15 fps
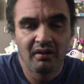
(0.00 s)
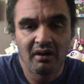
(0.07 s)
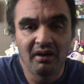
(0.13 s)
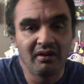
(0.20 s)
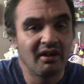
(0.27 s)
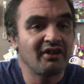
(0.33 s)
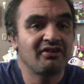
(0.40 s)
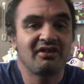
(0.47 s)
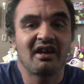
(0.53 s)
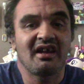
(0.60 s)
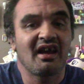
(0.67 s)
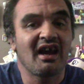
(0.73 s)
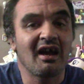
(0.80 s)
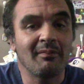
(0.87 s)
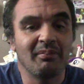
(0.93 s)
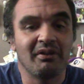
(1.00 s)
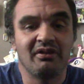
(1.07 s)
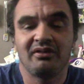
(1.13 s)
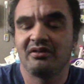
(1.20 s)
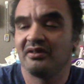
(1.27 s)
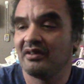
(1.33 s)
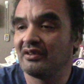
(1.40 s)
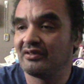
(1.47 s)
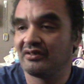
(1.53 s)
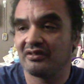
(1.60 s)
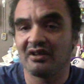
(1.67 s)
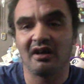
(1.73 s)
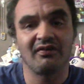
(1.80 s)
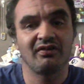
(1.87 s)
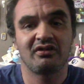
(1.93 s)
unless that happens, this
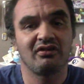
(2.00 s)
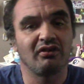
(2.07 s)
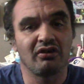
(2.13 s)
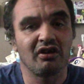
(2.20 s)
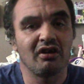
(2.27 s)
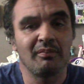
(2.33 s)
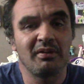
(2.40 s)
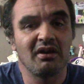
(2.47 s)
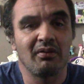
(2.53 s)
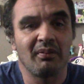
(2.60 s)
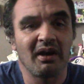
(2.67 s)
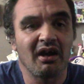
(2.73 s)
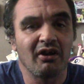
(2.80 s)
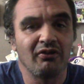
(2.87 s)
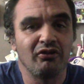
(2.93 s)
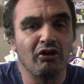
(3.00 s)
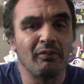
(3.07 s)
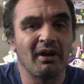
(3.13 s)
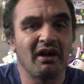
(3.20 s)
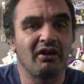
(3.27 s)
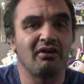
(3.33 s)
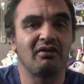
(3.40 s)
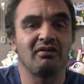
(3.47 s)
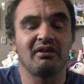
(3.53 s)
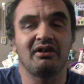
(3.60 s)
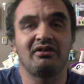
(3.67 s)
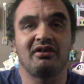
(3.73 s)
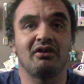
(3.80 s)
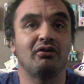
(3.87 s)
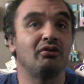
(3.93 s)
stuff's still going to be around no matter,
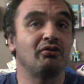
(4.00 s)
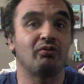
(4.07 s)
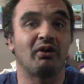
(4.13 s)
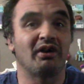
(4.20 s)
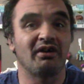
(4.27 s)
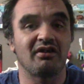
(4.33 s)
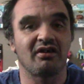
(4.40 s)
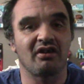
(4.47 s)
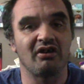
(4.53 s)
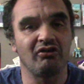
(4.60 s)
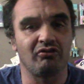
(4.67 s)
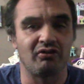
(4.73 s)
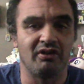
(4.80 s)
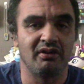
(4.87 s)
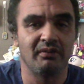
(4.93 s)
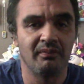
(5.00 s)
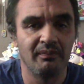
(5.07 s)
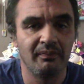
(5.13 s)
let's say, who's running the country.